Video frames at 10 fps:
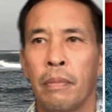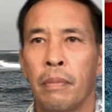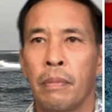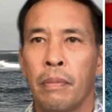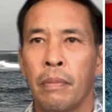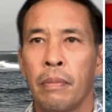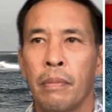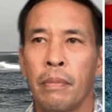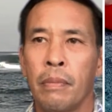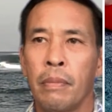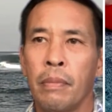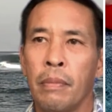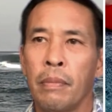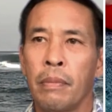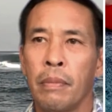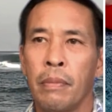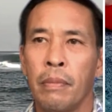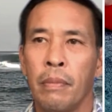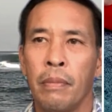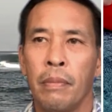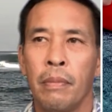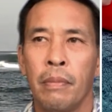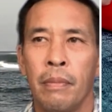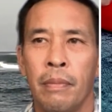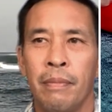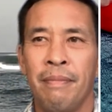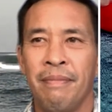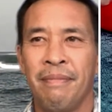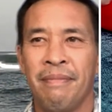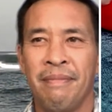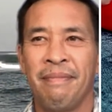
(silent)